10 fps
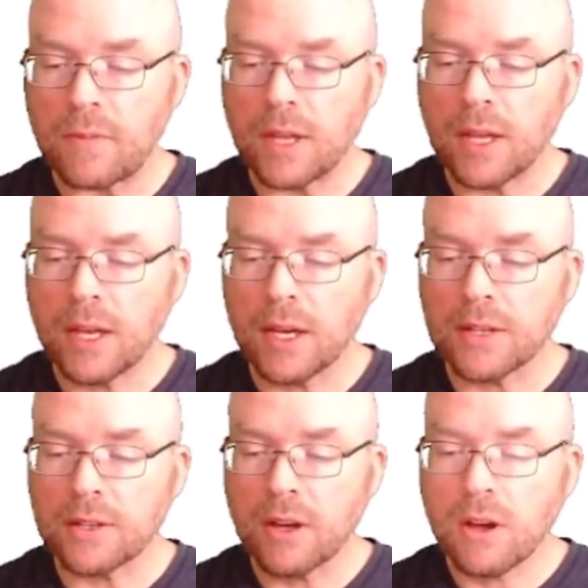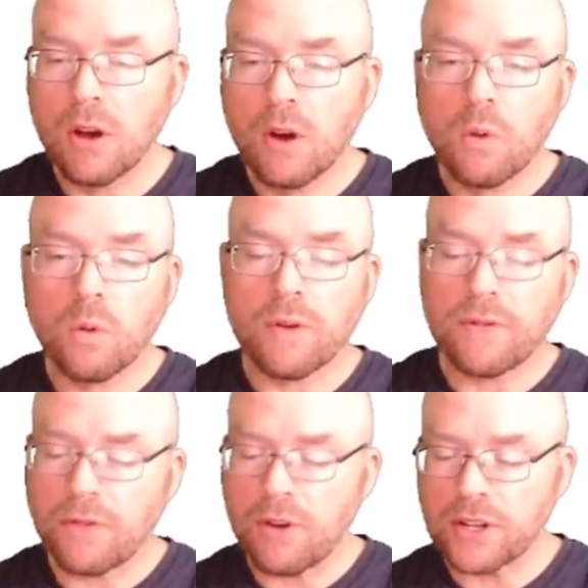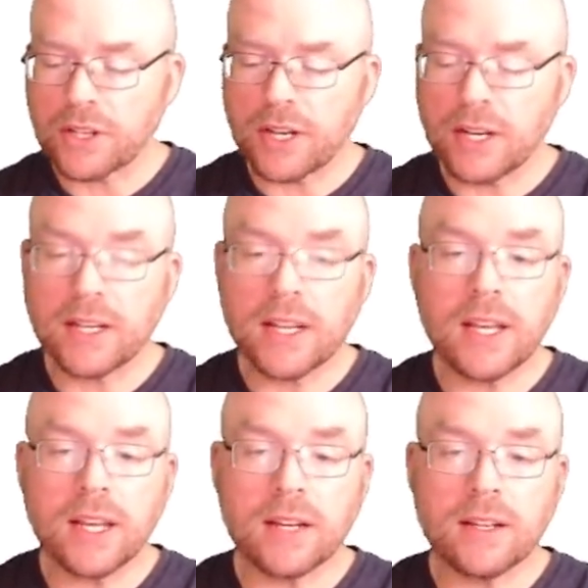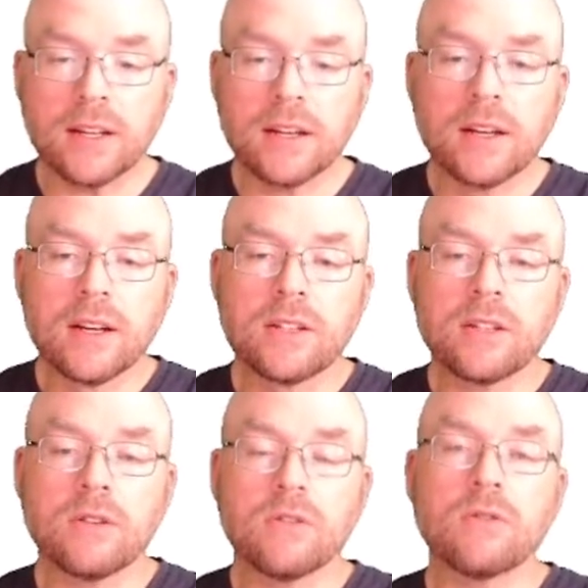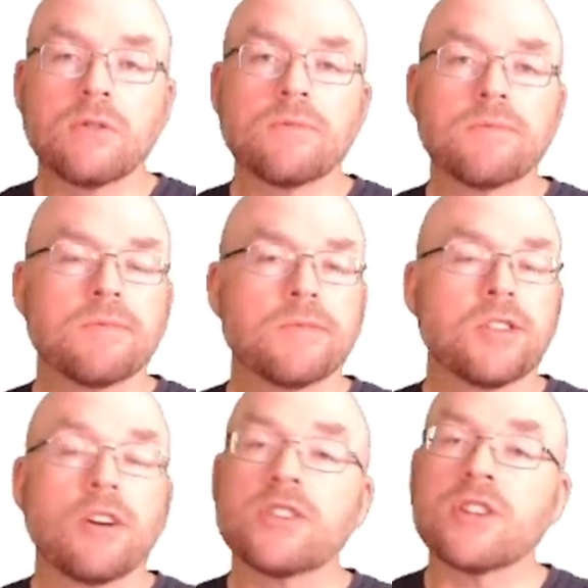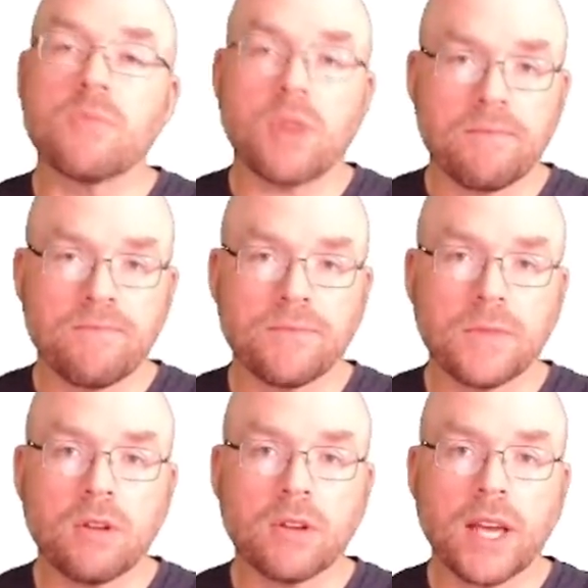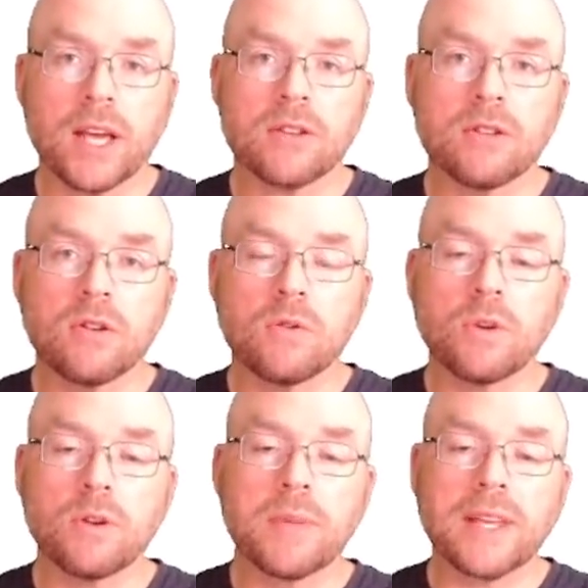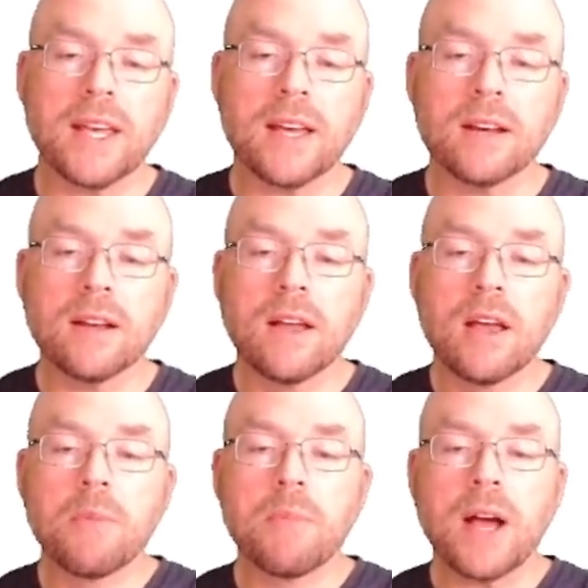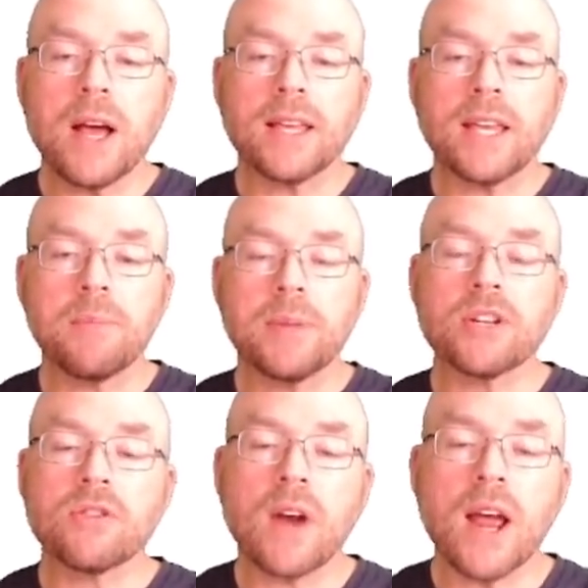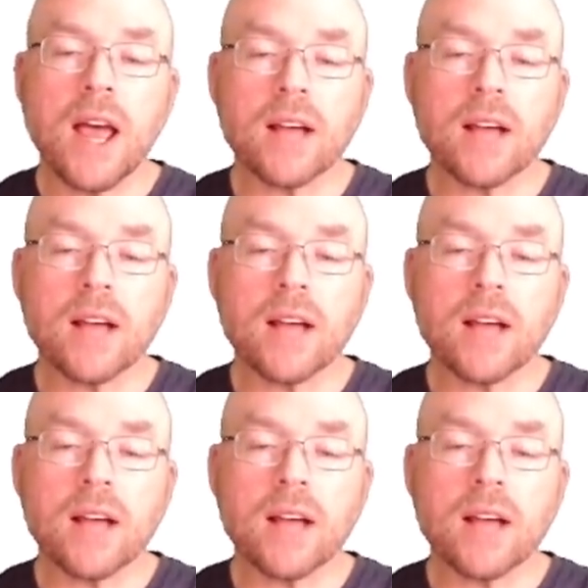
is we're first going to need to start somewhere. Okay, so we'll begin by keeping track